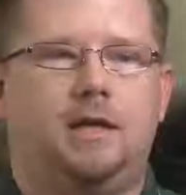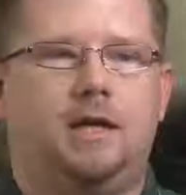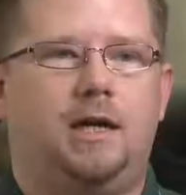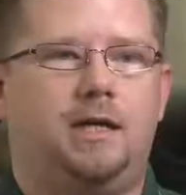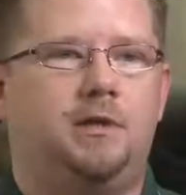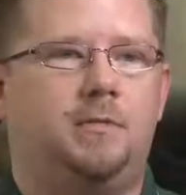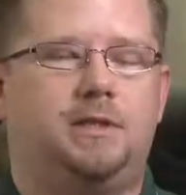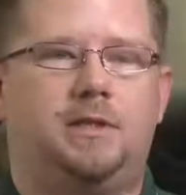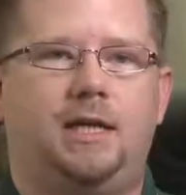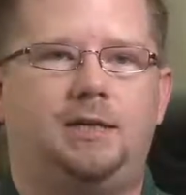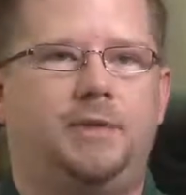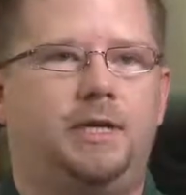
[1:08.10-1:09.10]
Uh,
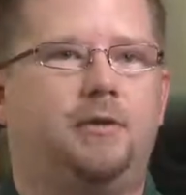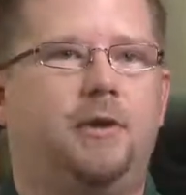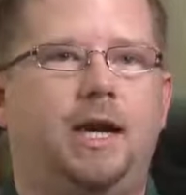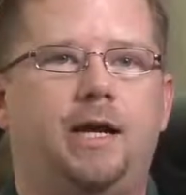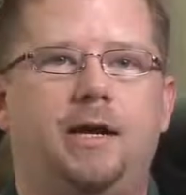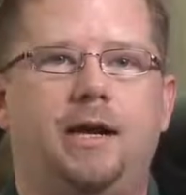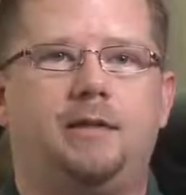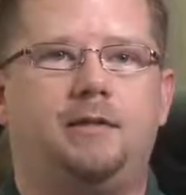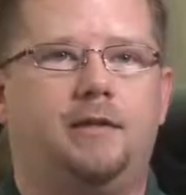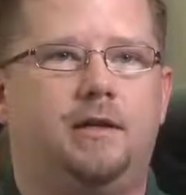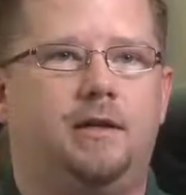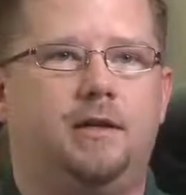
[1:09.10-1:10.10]
UEMSI has been great at
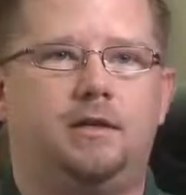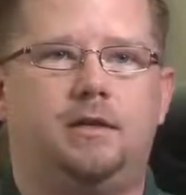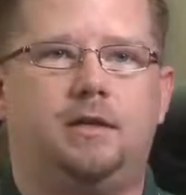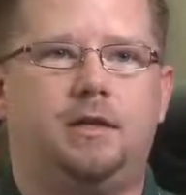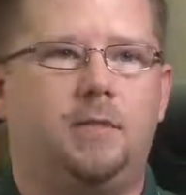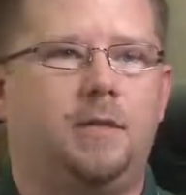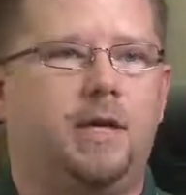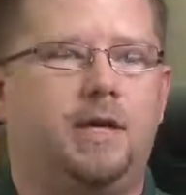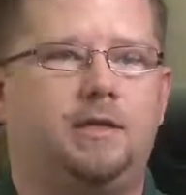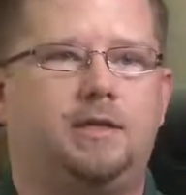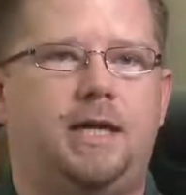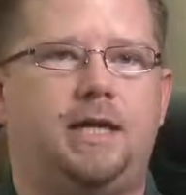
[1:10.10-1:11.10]
uh, coming
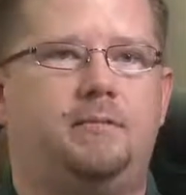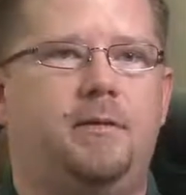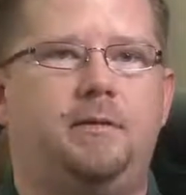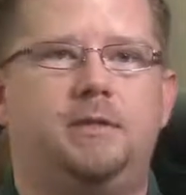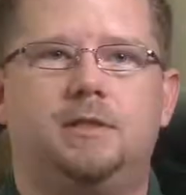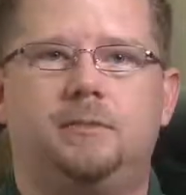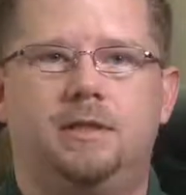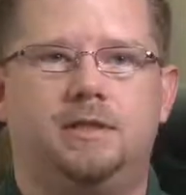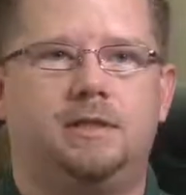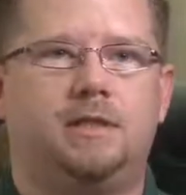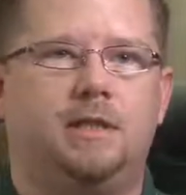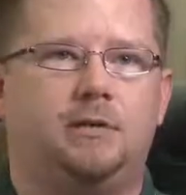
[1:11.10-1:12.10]
in, taking maybe some
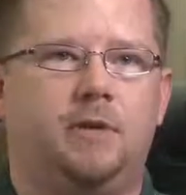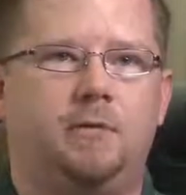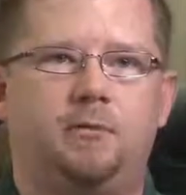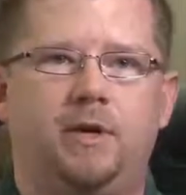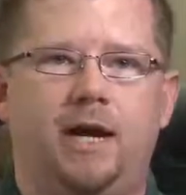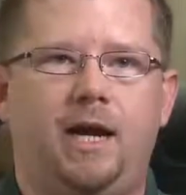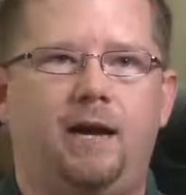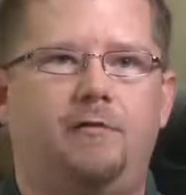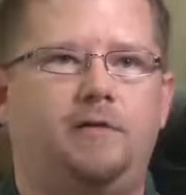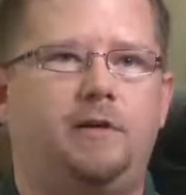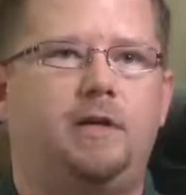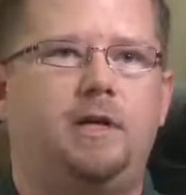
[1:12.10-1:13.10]
existing equipment we have,
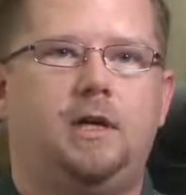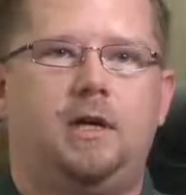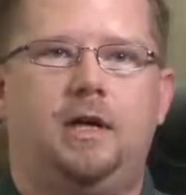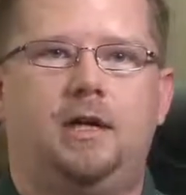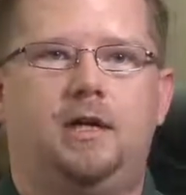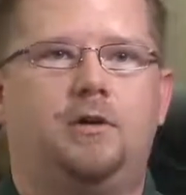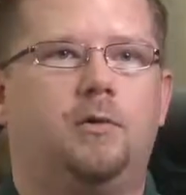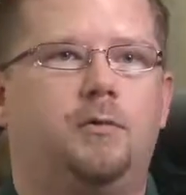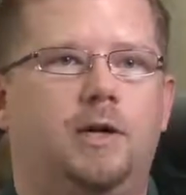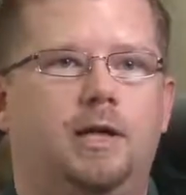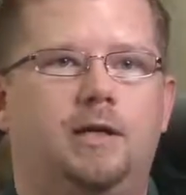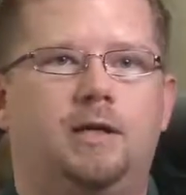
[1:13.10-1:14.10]
uh,
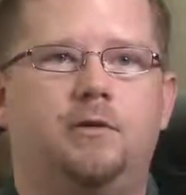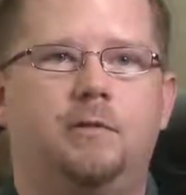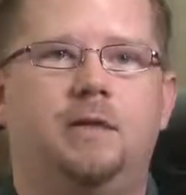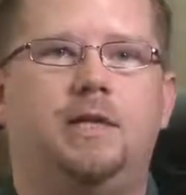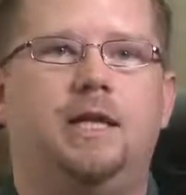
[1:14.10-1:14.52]
incorporating equipment